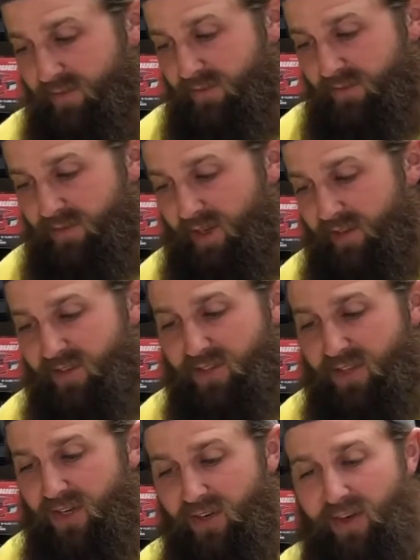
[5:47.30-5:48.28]
right in the
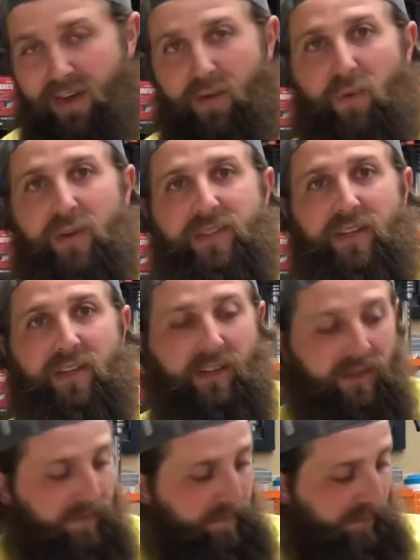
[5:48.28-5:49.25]
center. And it wasn't
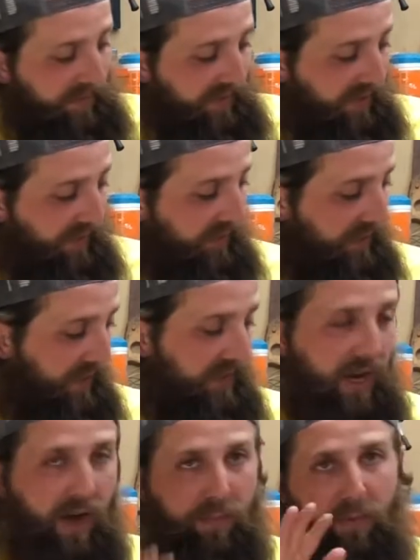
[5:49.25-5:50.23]
the
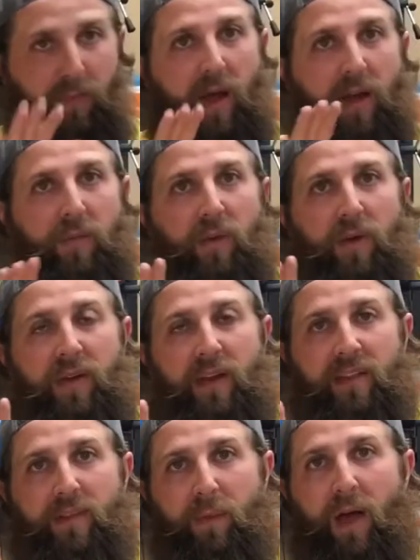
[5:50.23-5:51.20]
top or bottom one in
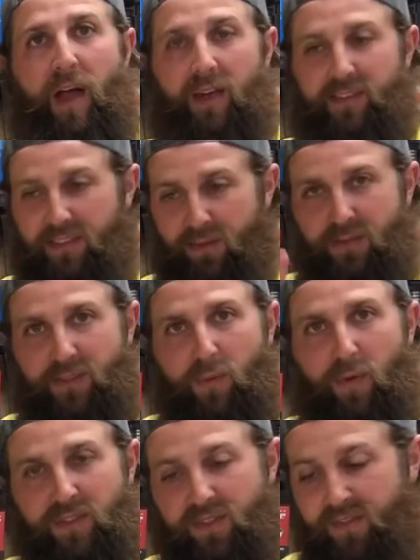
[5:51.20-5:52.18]
the box. It was the
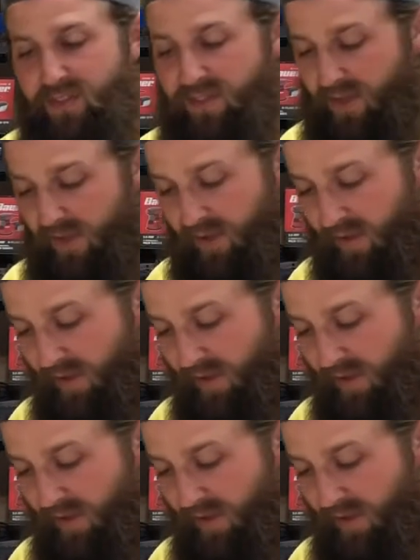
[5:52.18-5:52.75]
ones in the center.